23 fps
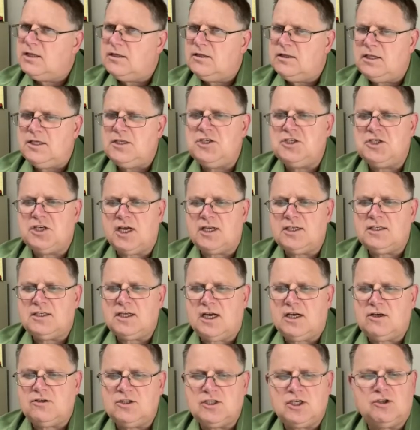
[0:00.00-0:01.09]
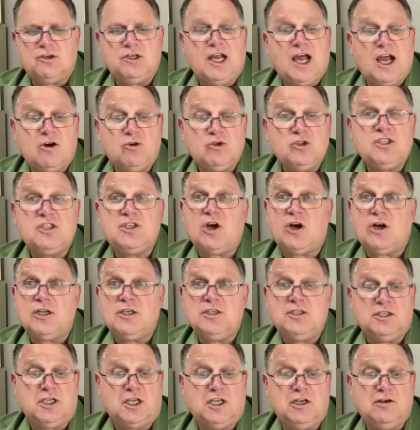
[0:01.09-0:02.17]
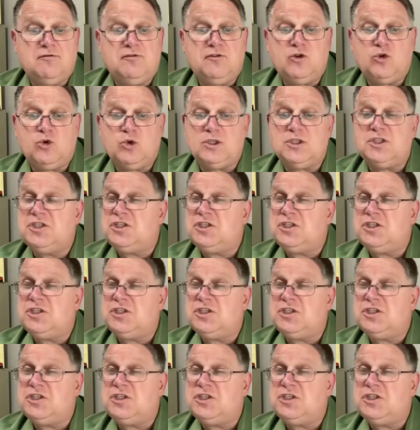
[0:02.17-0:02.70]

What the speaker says: These shutdowns are now starting to influence